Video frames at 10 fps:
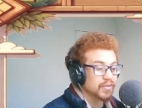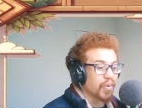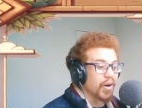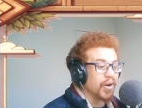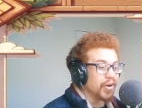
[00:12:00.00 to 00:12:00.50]

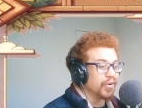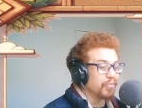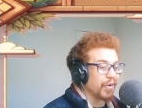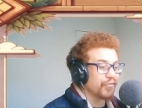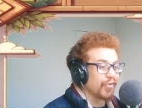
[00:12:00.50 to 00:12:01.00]
Bro,
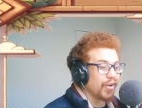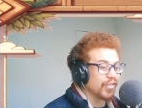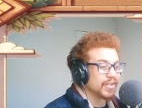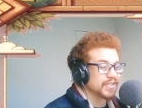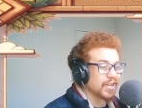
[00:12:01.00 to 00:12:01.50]
my father
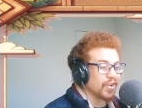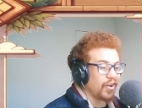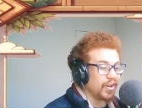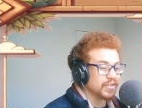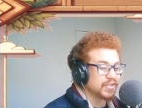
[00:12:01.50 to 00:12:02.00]
has had a
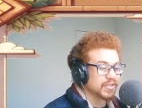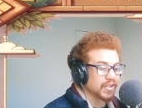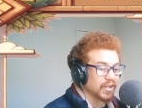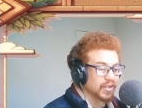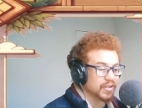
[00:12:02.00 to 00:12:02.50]
heart attack.